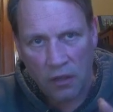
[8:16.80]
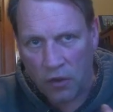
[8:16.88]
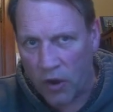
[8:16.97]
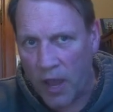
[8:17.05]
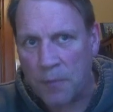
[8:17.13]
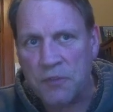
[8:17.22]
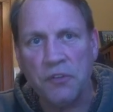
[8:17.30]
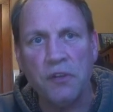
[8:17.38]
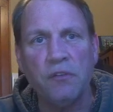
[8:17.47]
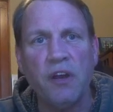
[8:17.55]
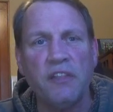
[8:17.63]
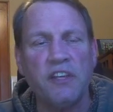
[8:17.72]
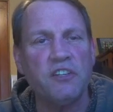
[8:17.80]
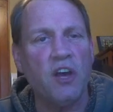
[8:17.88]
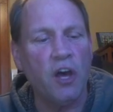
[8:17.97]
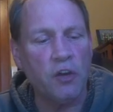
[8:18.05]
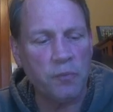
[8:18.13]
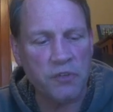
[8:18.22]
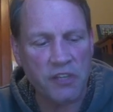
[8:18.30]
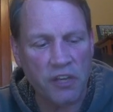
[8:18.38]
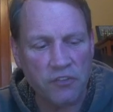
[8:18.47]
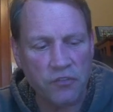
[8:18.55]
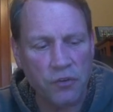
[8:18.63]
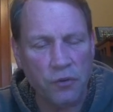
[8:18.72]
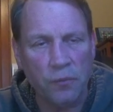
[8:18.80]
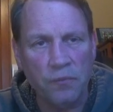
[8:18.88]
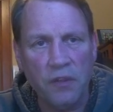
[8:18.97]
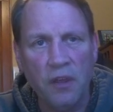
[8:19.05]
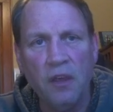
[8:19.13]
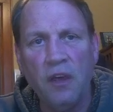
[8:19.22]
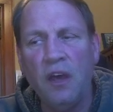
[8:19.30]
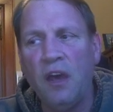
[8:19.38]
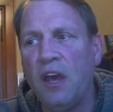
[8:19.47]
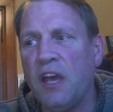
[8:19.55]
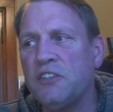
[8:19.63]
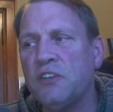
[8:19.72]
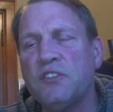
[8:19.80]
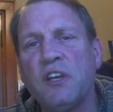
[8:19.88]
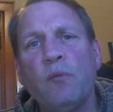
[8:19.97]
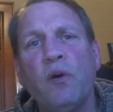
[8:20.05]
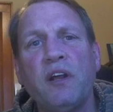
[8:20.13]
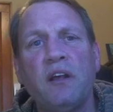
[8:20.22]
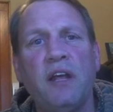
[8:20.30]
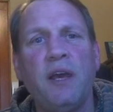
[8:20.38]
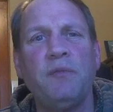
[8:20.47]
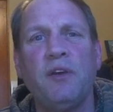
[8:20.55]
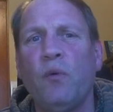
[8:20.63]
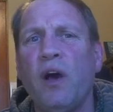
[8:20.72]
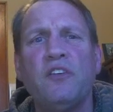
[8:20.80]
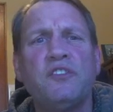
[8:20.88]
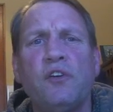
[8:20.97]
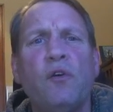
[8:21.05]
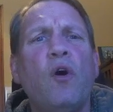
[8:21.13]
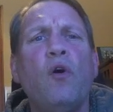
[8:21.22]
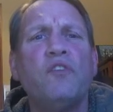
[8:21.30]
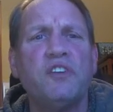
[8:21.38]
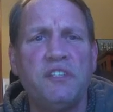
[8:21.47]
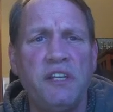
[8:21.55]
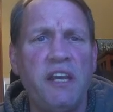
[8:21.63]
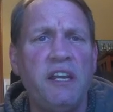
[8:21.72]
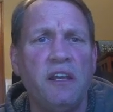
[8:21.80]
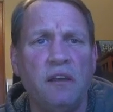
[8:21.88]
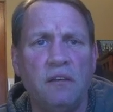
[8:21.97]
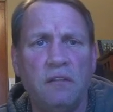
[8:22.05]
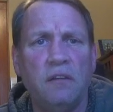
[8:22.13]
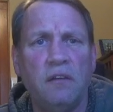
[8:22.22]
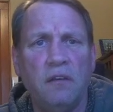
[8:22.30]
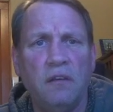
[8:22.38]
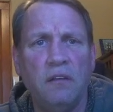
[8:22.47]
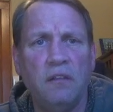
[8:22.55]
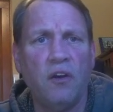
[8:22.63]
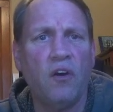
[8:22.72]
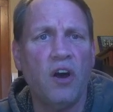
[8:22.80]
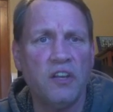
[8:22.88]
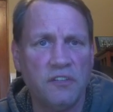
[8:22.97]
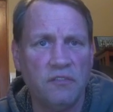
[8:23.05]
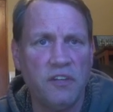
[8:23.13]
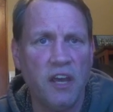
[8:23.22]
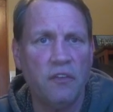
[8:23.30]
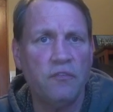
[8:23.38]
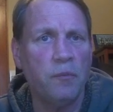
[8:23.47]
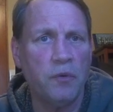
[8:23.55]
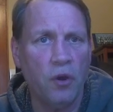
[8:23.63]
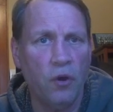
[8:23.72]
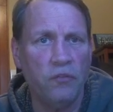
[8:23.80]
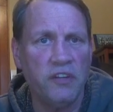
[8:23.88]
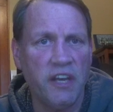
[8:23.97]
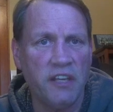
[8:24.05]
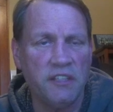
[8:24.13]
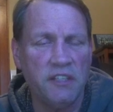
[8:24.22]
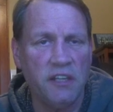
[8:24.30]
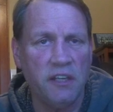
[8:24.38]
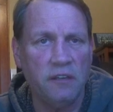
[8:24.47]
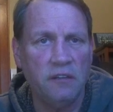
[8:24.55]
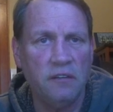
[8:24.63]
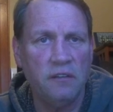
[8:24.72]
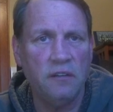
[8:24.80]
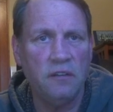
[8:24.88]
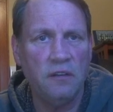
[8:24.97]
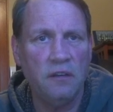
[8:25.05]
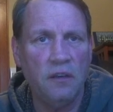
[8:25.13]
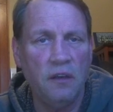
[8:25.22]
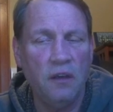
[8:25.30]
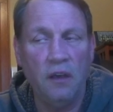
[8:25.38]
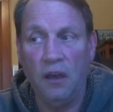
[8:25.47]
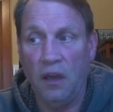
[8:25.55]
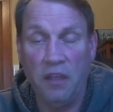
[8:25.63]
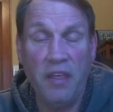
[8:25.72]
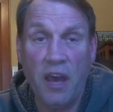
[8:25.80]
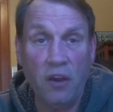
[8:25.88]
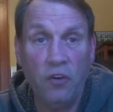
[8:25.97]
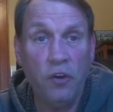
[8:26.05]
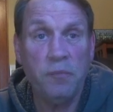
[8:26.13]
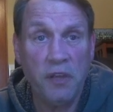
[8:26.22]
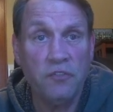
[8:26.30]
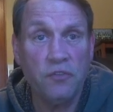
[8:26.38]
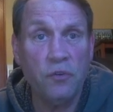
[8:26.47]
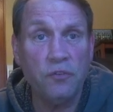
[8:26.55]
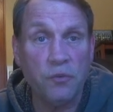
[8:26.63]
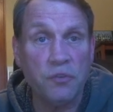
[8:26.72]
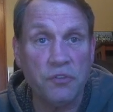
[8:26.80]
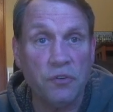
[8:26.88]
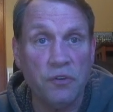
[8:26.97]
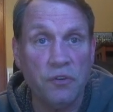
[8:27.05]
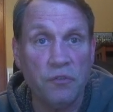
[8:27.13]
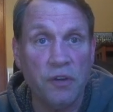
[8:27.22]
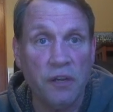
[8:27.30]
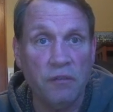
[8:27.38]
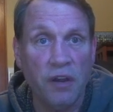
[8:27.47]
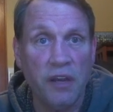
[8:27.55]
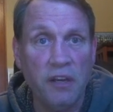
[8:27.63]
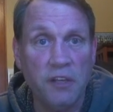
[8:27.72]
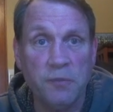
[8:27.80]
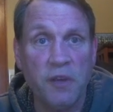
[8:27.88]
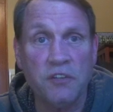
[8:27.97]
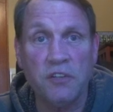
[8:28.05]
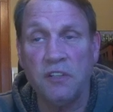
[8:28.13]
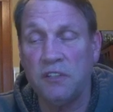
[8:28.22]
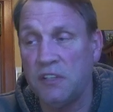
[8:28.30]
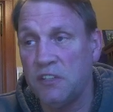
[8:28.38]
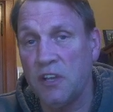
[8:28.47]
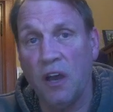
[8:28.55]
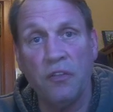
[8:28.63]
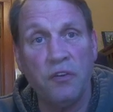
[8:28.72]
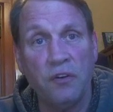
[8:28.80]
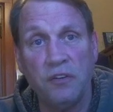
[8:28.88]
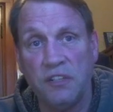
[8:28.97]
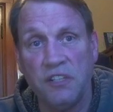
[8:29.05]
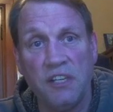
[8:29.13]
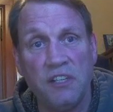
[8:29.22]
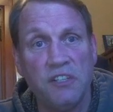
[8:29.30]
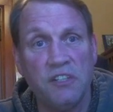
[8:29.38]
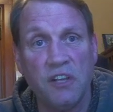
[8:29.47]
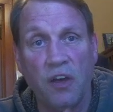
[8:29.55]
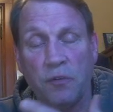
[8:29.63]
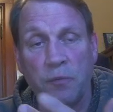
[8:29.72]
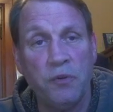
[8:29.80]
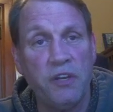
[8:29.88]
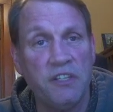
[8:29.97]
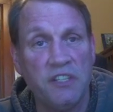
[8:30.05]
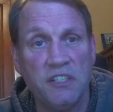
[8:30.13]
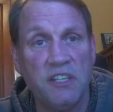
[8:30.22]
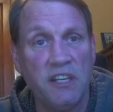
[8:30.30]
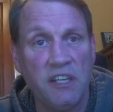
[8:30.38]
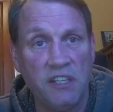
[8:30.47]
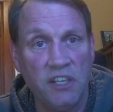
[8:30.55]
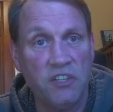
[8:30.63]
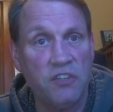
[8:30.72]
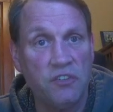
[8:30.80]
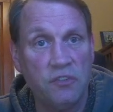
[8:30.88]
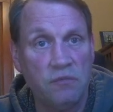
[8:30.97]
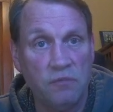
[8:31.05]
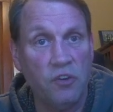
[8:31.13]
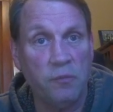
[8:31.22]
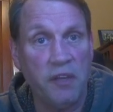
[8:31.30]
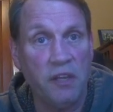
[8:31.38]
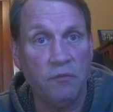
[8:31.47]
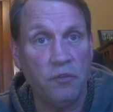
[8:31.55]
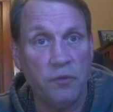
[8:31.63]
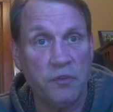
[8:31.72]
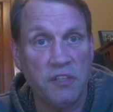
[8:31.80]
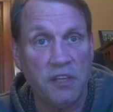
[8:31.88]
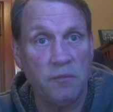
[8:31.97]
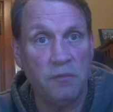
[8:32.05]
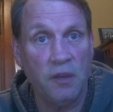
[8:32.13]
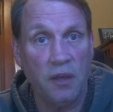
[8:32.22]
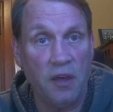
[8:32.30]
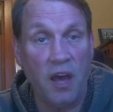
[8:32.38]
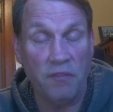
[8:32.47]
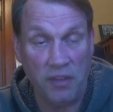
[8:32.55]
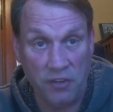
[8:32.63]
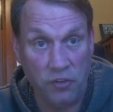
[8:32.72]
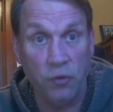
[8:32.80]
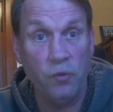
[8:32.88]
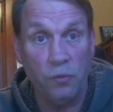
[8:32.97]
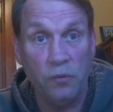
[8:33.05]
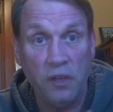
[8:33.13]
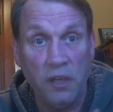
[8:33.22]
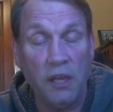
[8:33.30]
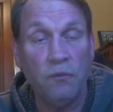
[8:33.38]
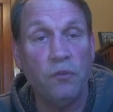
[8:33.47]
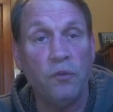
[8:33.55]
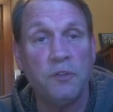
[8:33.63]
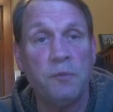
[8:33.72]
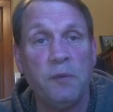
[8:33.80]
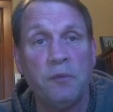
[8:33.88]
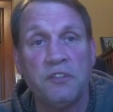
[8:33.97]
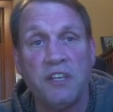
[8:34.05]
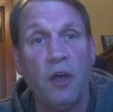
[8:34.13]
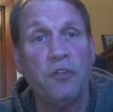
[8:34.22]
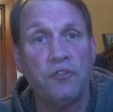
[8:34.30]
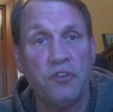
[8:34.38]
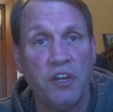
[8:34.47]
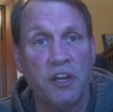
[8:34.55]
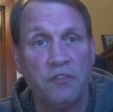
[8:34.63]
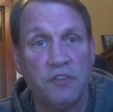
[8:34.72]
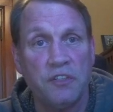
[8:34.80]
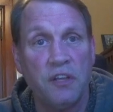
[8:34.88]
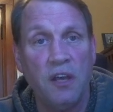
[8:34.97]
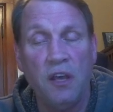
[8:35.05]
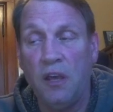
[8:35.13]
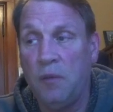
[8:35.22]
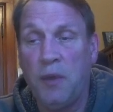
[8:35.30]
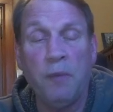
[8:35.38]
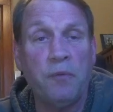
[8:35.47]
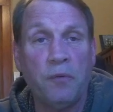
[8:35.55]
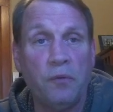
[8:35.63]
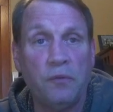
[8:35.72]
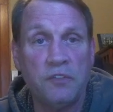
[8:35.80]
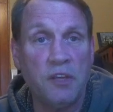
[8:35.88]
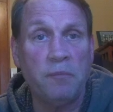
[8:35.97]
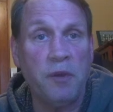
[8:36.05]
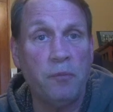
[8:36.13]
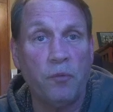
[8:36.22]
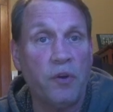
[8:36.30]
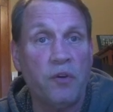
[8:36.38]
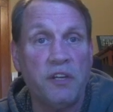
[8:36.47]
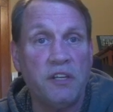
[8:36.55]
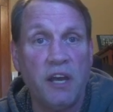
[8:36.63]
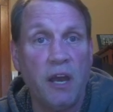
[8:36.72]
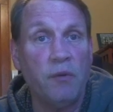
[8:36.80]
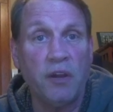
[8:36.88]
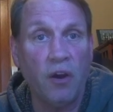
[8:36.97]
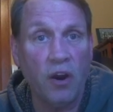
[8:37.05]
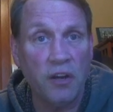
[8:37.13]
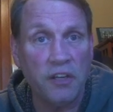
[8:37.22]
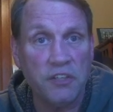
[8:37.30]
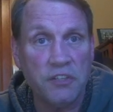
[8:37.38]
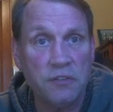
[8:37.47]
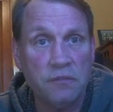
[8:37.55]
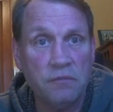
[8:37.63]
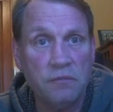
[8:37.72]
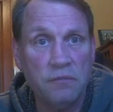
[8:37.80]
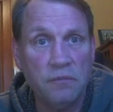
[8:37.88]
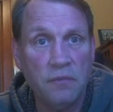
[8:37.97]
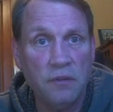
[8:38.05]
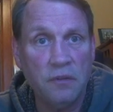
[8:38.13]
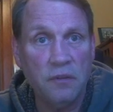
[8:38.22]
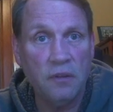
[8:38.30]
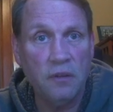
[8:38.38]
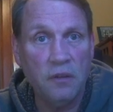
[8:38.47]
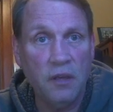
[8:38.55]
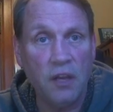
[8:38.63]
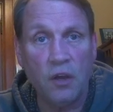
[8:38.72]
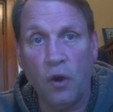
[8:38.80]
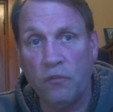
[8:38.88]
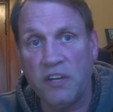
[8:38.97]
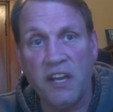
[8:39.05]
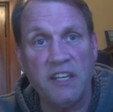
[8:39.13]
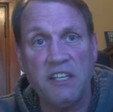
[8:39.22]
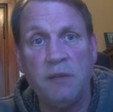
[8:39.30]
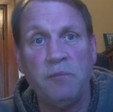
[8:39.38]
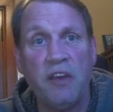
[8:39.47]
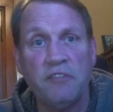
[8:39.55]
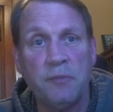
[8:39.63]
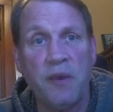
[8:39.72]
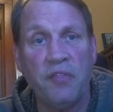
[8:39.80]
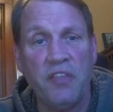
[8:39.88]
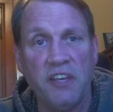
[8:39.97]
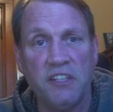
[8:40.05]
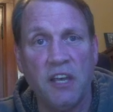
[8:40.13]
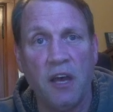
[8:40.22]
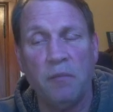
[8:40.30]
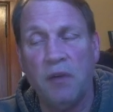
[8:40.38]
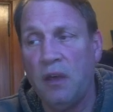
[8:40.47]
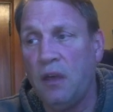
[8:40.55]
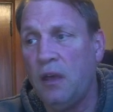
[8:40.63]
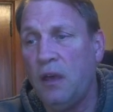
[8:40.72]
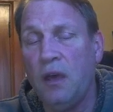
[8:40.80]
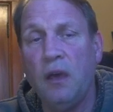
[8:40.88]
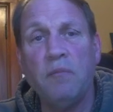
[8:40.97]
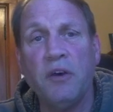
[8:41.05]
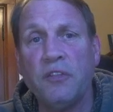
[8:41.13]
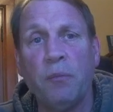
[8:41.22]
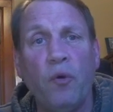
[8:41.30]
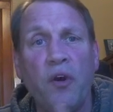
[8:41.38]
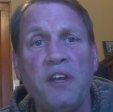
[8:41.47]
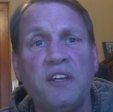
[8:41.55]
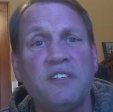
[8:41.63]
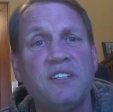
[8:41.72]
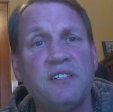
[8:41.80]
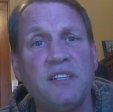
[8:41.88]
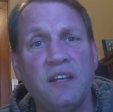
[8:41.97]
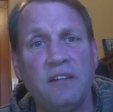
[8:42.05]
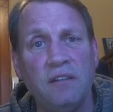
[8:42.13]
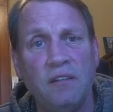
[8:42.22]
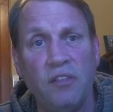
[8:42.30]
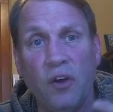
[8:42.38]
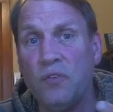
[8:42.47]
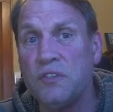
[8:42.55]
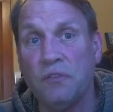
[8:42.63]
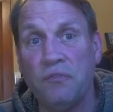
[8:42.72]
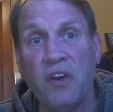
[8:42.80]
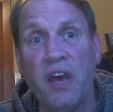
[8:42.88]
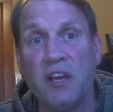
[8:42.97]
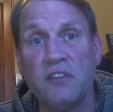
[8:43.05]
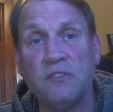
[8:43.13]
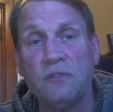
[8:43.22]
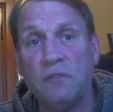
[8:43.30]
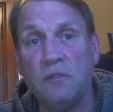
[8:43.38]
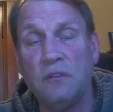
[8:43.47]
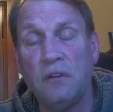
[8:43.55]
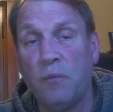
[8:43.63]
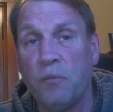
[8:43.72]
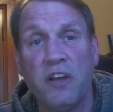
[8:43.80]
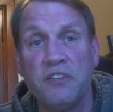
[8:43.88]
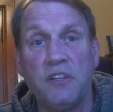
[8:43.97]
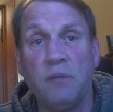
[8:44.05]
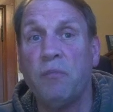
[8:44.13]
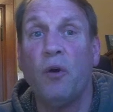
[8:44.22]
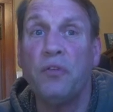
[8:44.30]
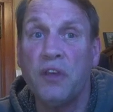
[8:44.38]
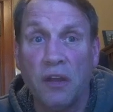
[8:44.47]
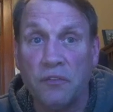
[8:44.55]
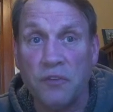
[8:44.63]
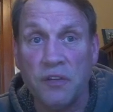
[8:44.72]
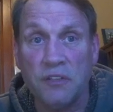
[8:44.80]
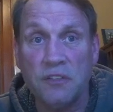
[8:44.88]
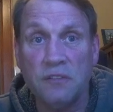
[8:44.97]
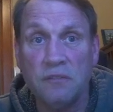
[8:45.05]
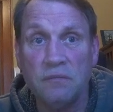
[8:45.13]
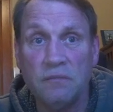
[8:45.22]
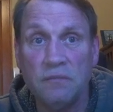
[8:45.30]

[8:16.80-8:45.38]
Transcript: You're absolutely right. That's 100% true. And so some want to claim that, well, so you're overstating the cause of death from COVID 19. And that could be true to a certain degree, right? Especially since other diseases, other pre existing conditions could be influencing and do influence people's health trajectories. Some people were going to die regardless, and COVID 19 may have sped things up. But the point is that those effects are present in both countries,